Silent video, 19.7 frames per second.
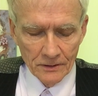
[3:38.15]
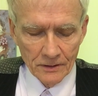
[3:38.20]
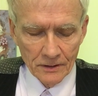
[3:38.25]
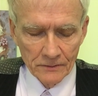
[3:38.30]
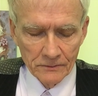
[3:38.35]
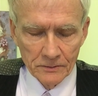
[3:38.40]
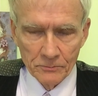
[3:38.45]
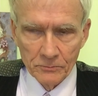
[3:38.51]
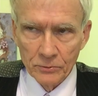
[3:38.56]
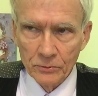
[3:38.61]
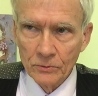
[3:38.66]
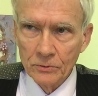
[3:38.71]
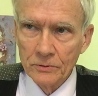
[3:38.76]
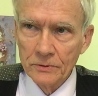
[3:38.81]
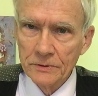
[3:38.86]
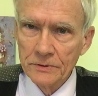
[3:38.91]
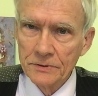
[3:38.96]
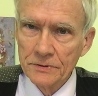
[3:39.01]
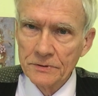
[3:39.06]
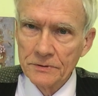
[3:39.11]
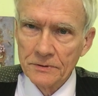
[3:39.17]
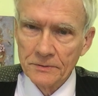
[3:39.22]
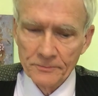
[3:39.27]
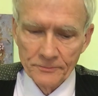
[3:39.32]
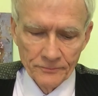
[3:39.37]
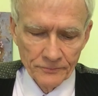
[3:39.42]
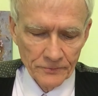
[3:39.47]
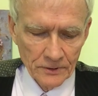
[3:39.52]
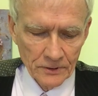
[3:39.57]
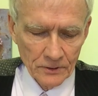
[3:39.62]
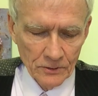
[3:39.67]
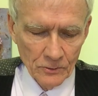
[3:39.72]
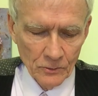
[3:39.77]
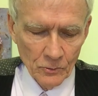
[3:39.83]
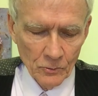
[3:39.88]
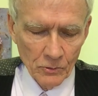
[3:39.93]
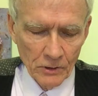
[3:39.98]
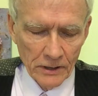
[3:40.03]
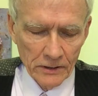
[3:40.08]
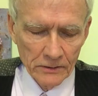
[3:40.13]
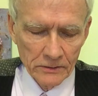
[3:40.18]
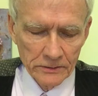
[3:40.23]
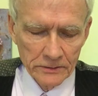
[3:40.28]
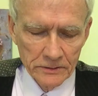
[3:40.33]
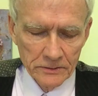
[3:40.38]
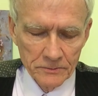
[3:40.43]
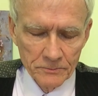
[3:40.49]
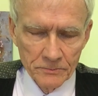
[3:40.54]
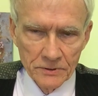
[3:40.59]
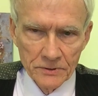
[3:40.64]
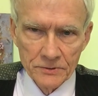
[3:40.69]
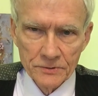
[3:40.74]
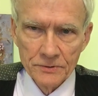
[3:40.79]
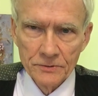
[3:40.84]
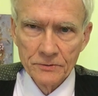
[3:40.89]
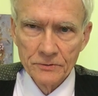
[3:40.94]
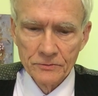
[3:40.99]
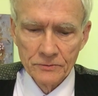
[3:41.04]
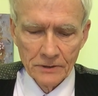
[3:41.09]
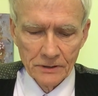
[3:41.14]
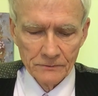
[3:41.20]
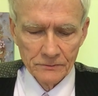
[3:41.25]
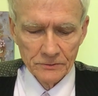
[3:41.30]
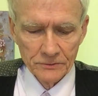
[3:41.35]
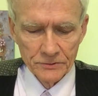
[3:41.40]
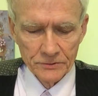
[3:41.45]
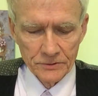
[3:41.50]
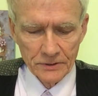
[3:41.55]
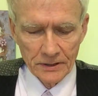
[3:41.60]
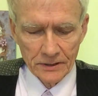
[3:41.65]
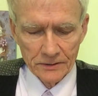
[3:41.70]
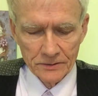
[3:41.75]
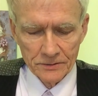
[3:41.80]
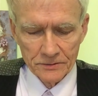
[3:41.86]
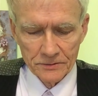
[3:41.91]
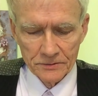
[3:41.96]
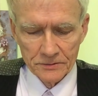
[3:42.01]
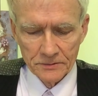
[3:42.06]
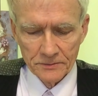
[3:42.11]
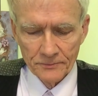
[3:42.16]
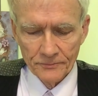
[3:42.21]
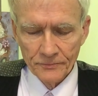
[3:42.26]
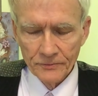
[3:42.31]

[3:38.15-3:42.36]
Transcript: of employees while in business travel status,